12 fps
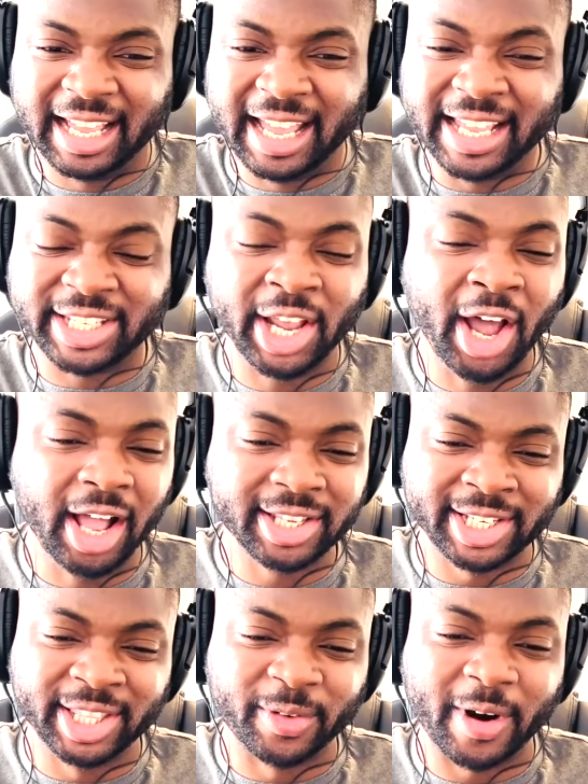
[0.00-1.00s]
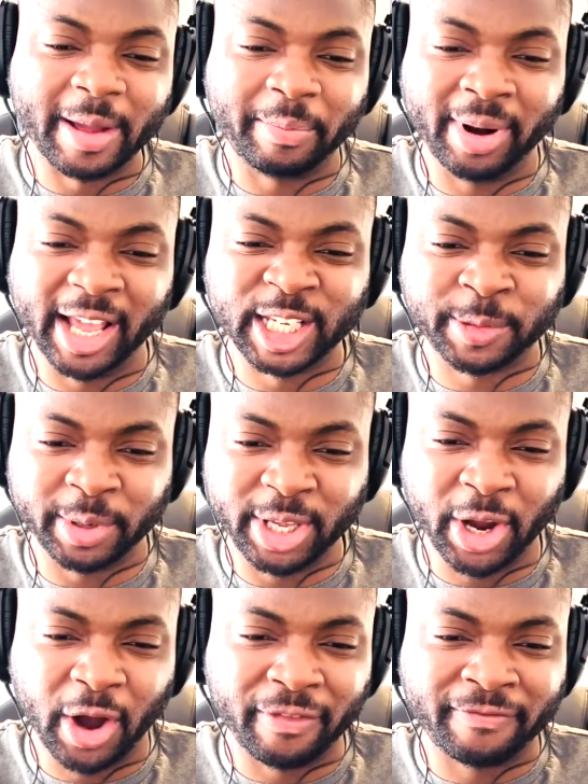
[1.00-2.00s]
His heart's in the right place, but you
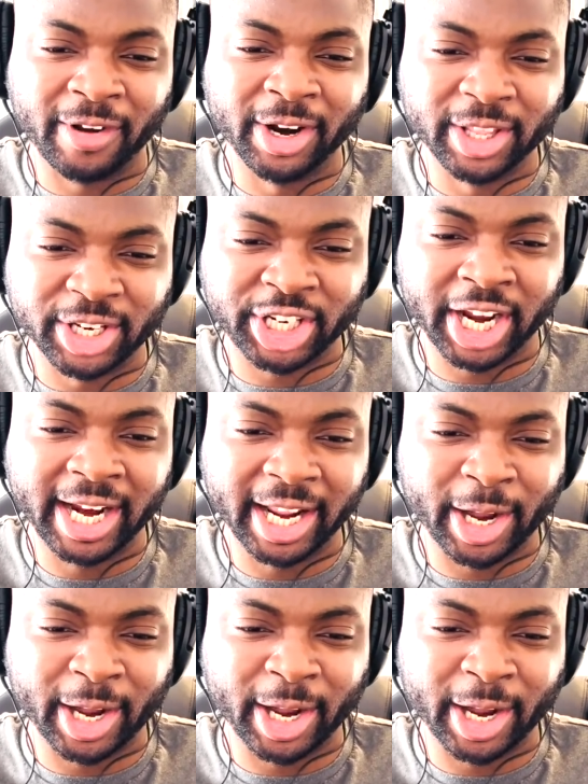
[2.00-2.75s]
gotta follow the chain of